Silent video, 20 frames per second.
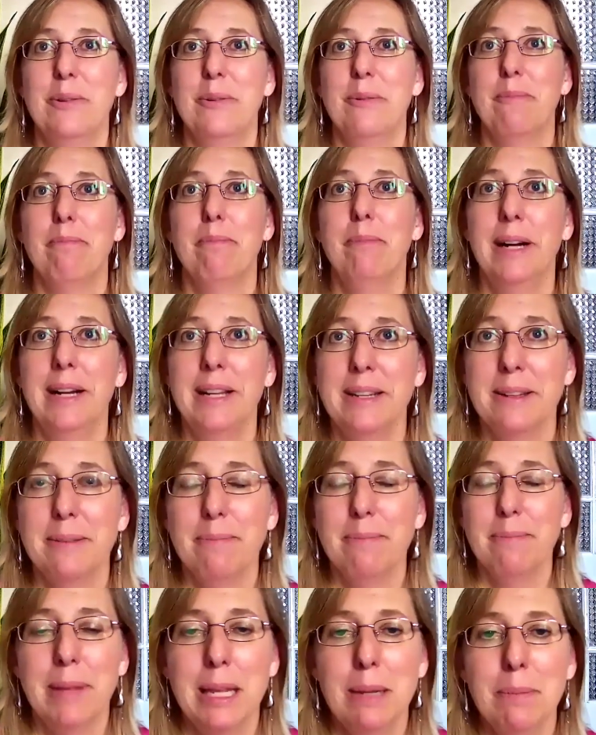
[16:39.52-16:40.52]
But
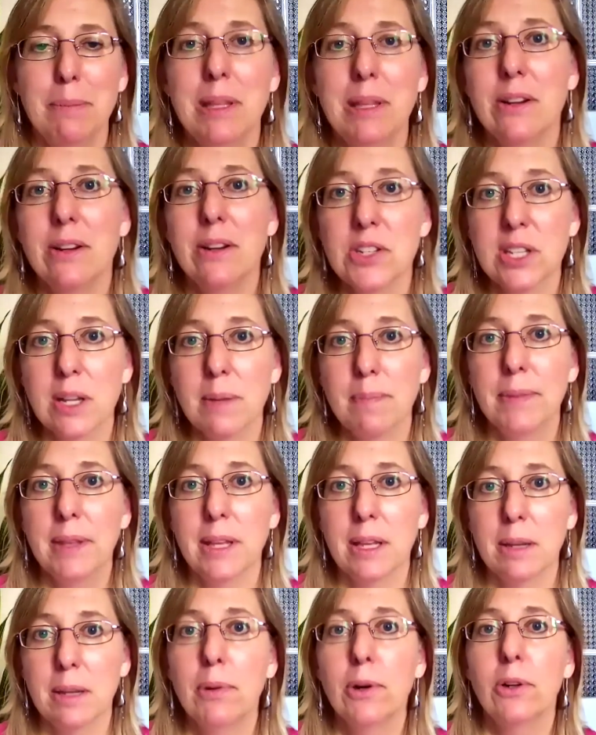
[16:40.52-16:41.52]
maybe there's something
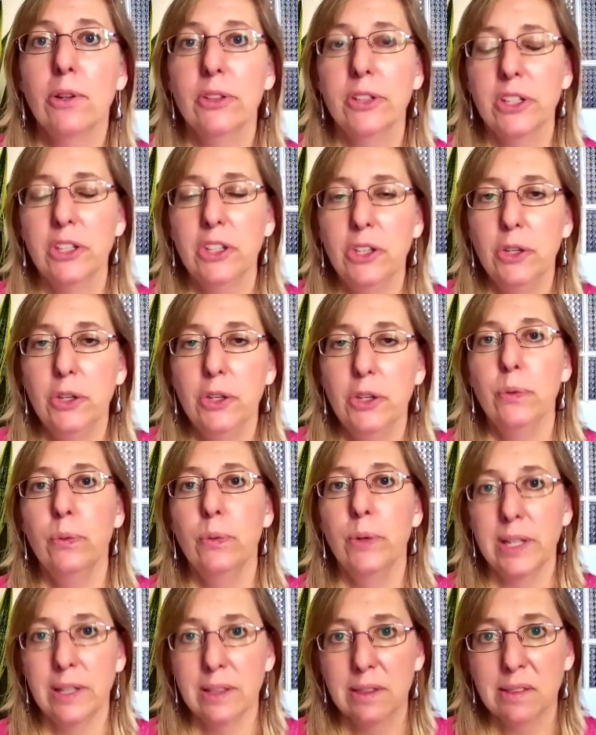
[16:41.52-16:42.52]
pulling you
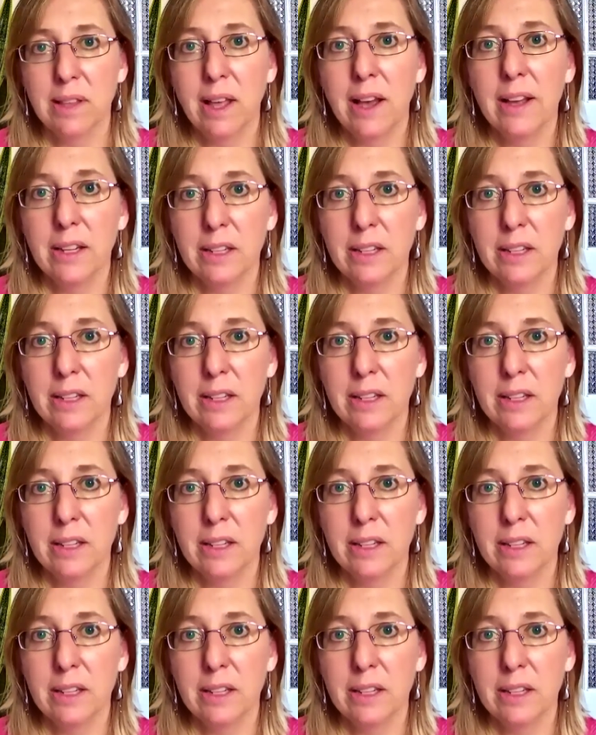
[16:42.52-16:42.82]
in life